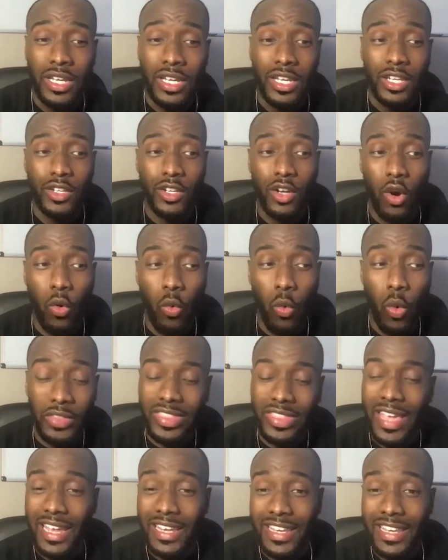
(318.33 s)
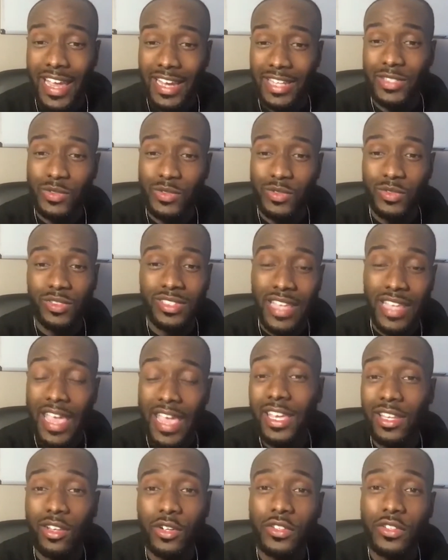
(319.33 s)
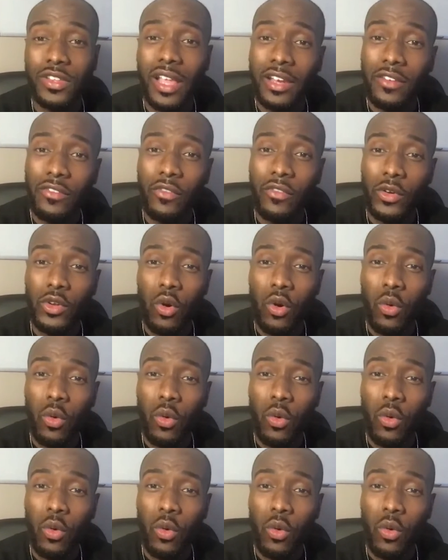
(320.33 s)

you know, what that next day looks like for you,